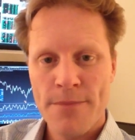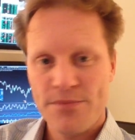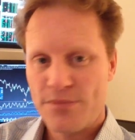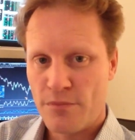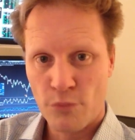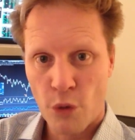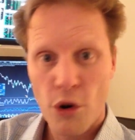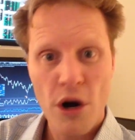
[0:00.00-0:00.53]

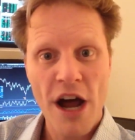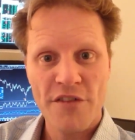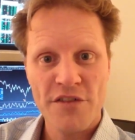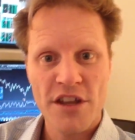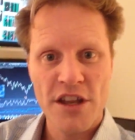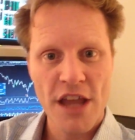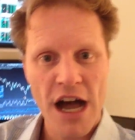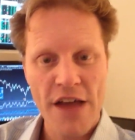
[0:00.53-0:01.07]
More often
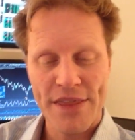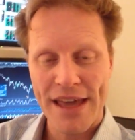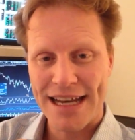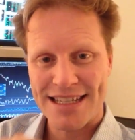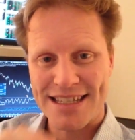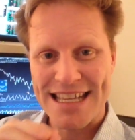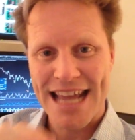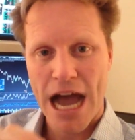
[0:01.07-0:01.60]
than not, that
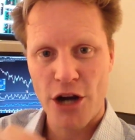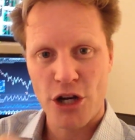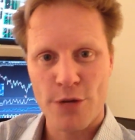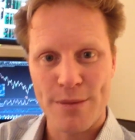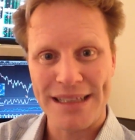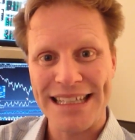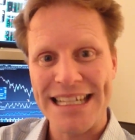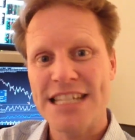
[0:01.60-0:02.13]
is the
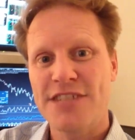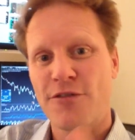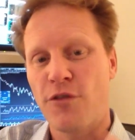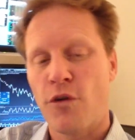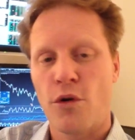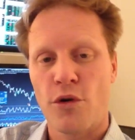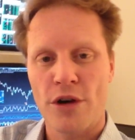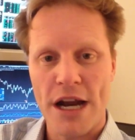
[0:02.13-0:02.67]
outcome, at least
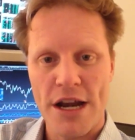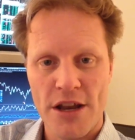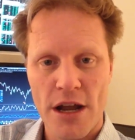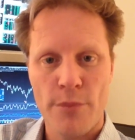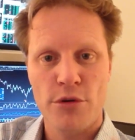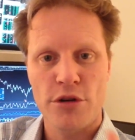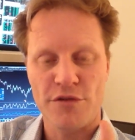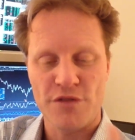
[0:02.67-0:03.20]
for a
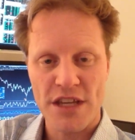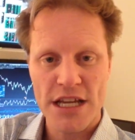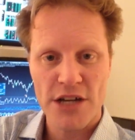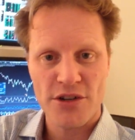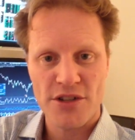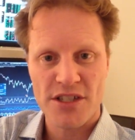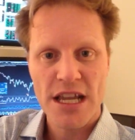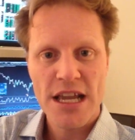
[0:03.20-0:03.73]
number of
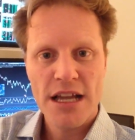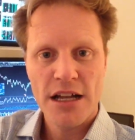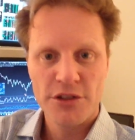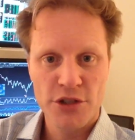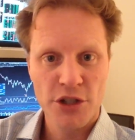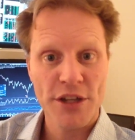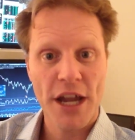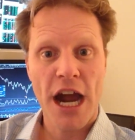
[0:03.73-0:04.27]
years,
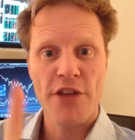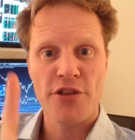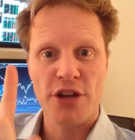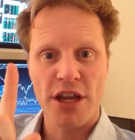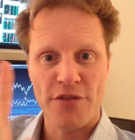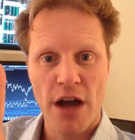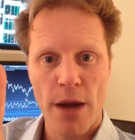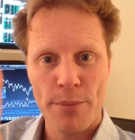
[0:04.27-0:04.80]
until they either
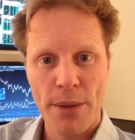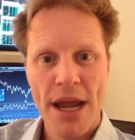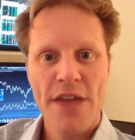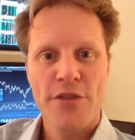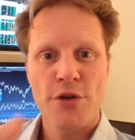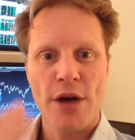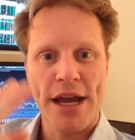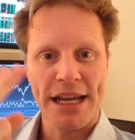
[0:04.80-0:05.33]
give up,
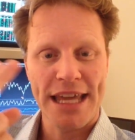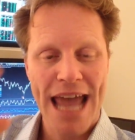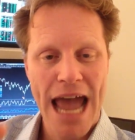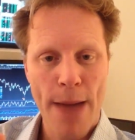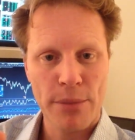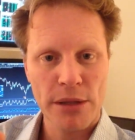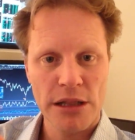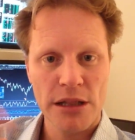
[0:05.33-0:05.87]
they're out of
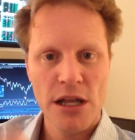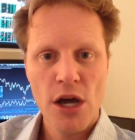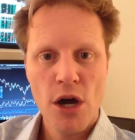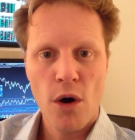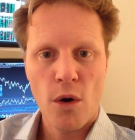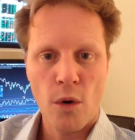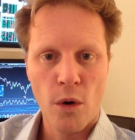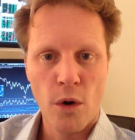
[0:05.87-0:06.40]
capital,
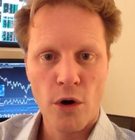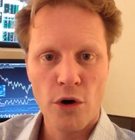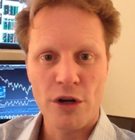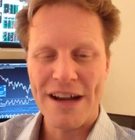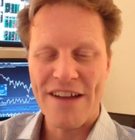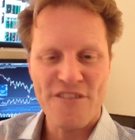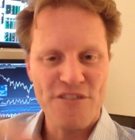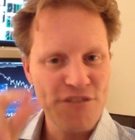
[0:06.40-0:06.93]
or
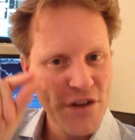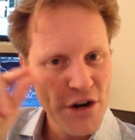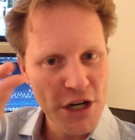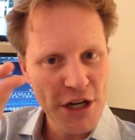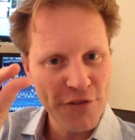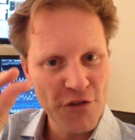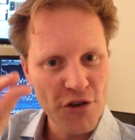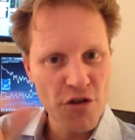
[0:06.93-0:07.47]

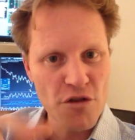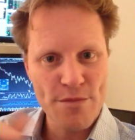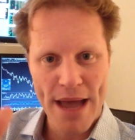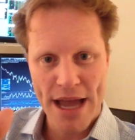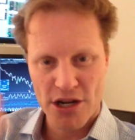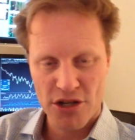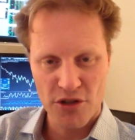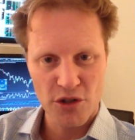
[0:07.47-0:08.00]
very few of them
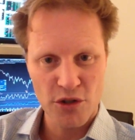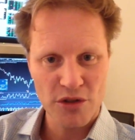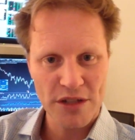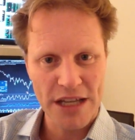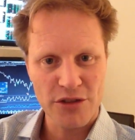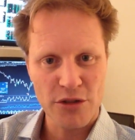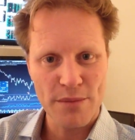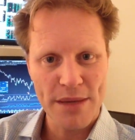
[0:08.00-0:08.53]
actually do
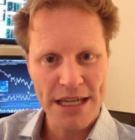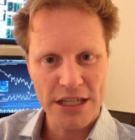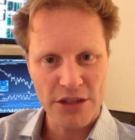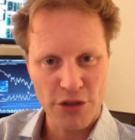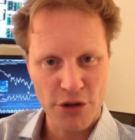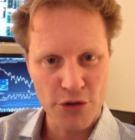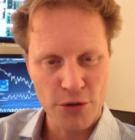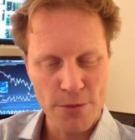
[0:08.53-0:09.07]
tend to make it
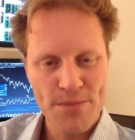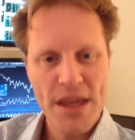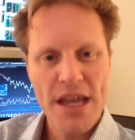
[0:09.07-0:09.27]
through.